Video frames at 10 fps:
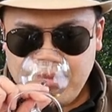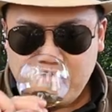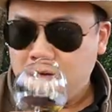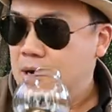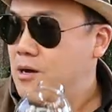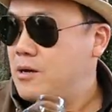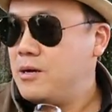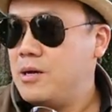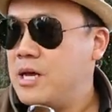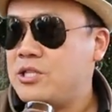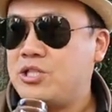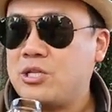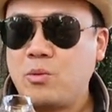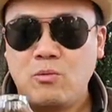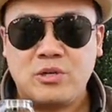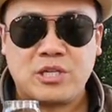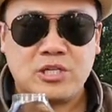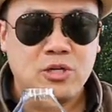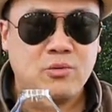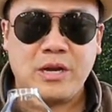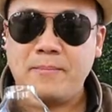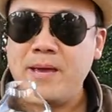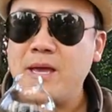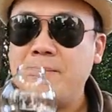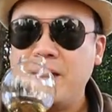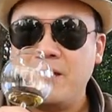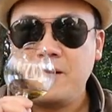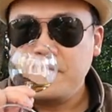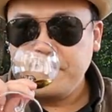Oh, it's just what whiskey should really be. I mean,